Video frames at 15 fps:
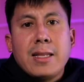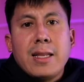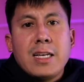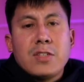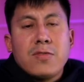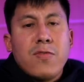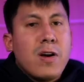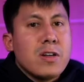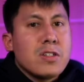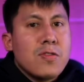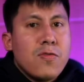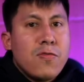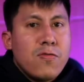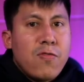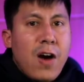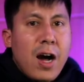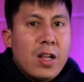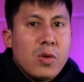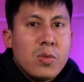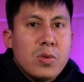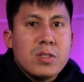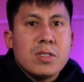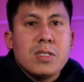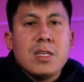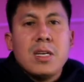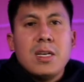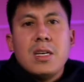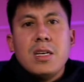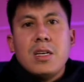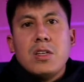as far as followers,
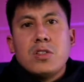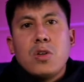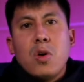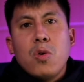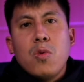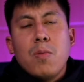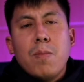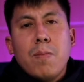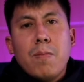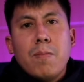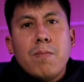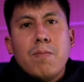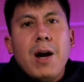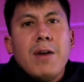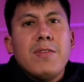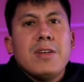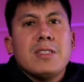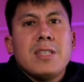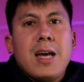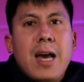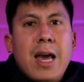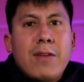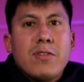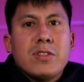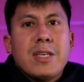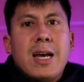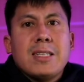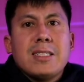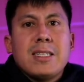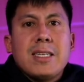so Mafia is not
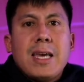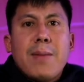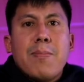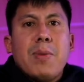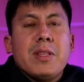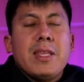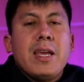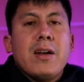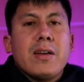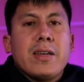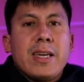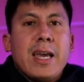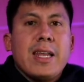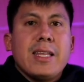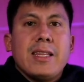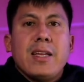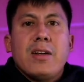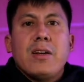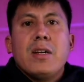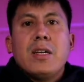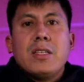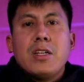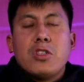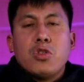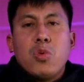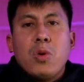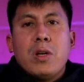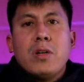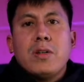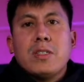advertising yet, but they are getting there. Their
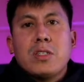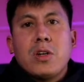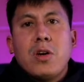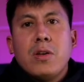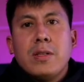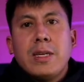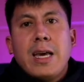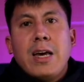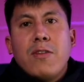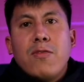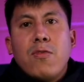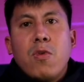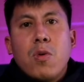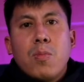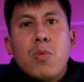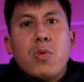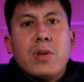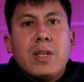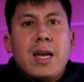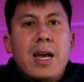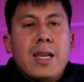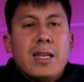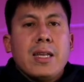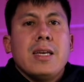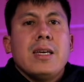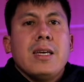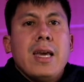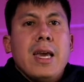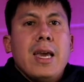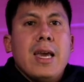Twitter is currently at four point nine
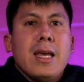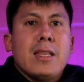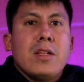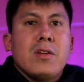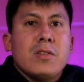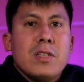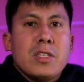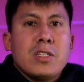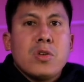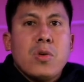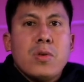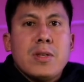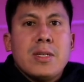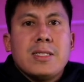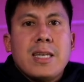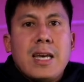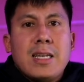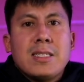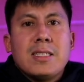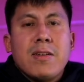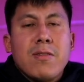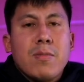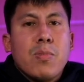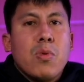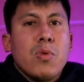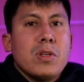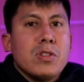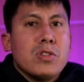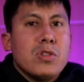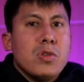and their Discord is at seven
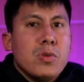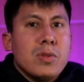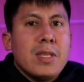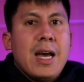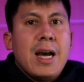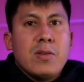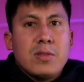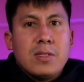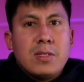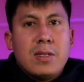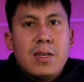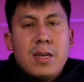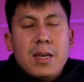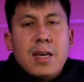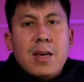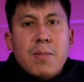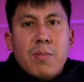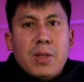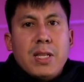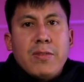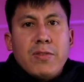point two thousand. Believe